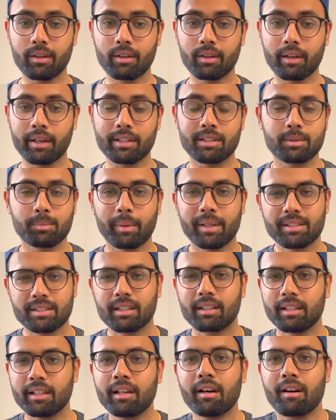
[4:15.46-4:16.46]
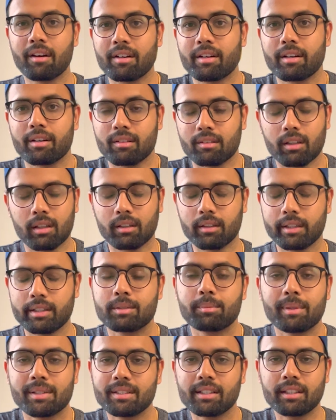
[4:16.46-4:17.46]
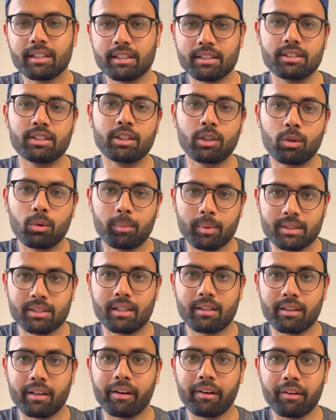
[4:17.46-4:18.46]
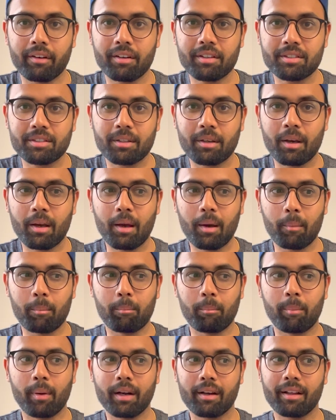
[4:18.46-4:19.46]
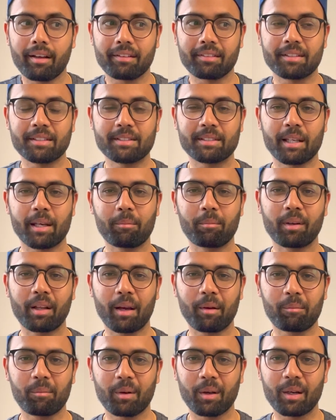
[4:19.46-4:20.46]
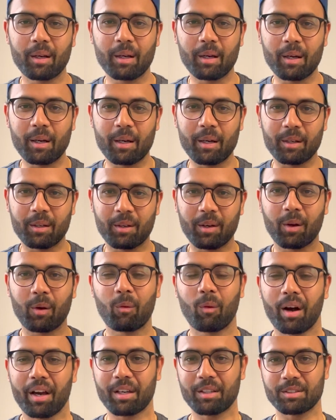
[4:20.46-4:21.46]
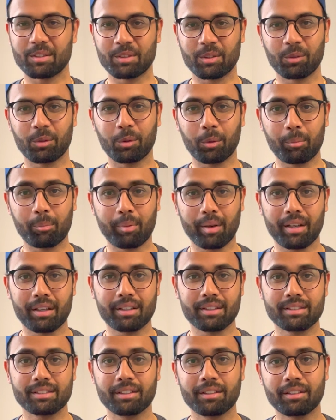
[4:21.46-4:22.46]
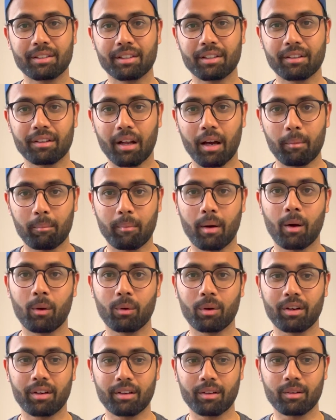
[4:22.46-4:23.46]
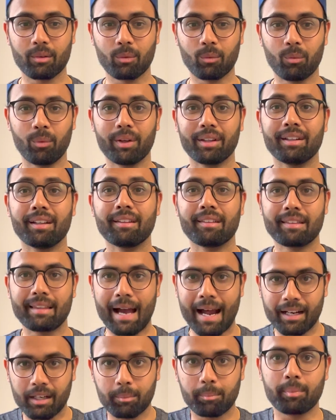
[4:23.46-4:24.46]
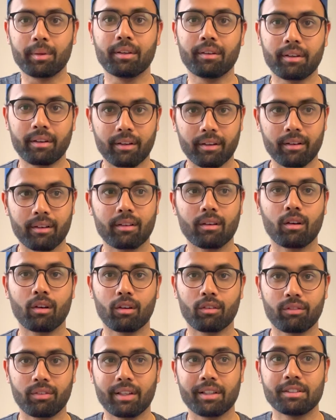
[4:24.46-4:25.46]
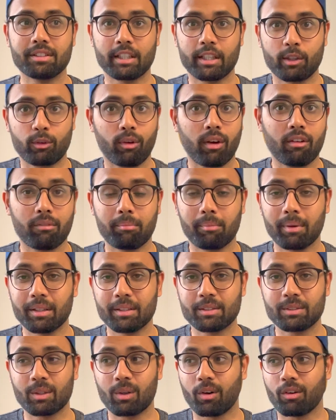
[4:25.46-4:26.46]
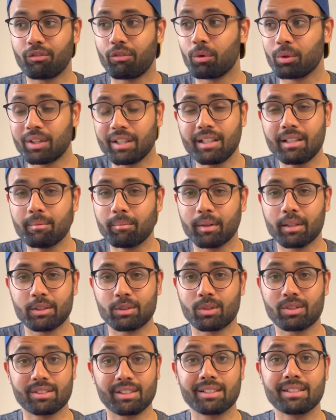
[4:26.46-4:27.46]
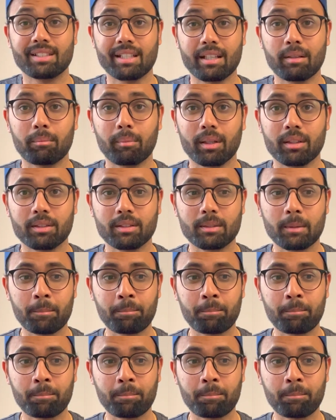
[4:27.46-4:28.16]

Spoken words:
it's basically 0% interest, but at the same time it requires you to pay a certain amount within that period of, let's say, 12 months or 14 months or 16 months.